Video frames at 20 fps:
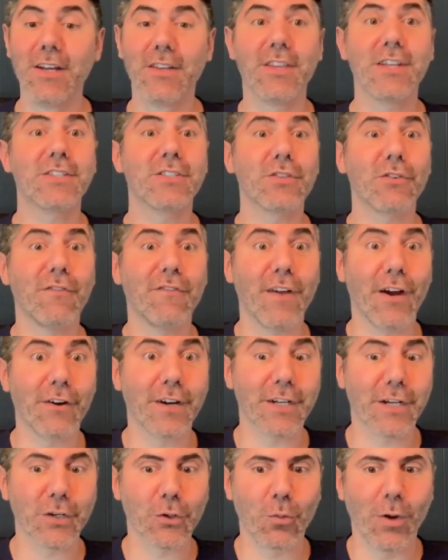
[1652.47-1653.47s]
This is a
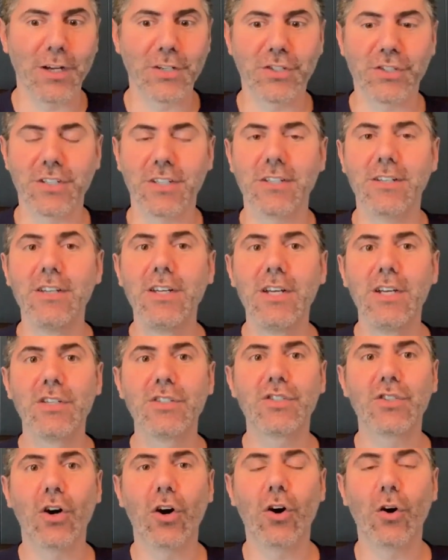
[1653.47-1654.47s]
very good question.
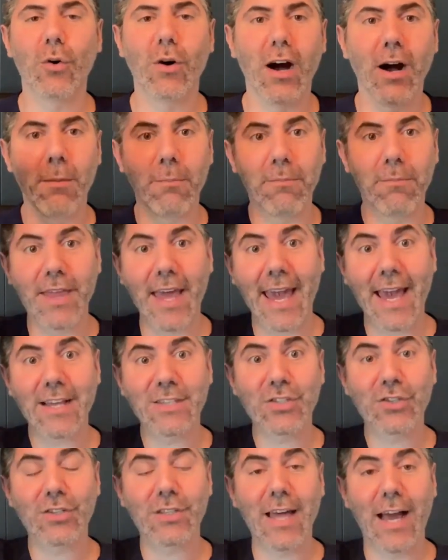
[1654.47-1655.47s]
So the
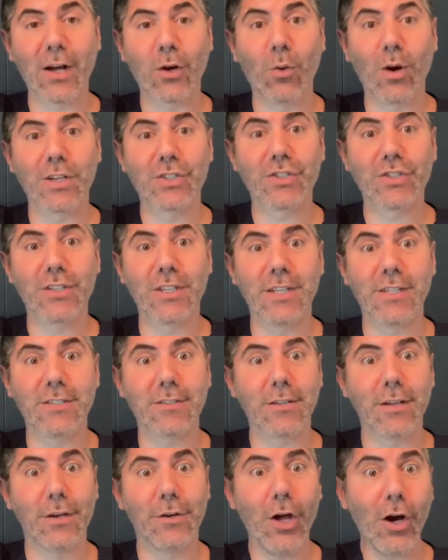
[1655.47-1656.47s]
answer to that question
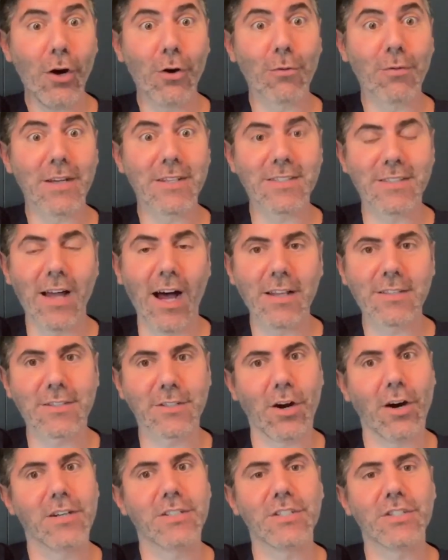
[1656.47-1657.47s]
is no, it's not
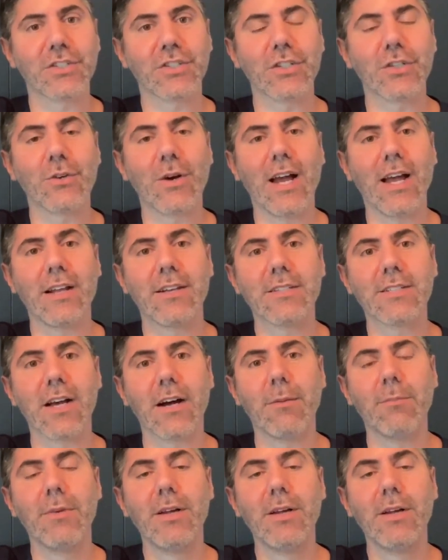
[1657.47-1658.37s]
scar tissue. And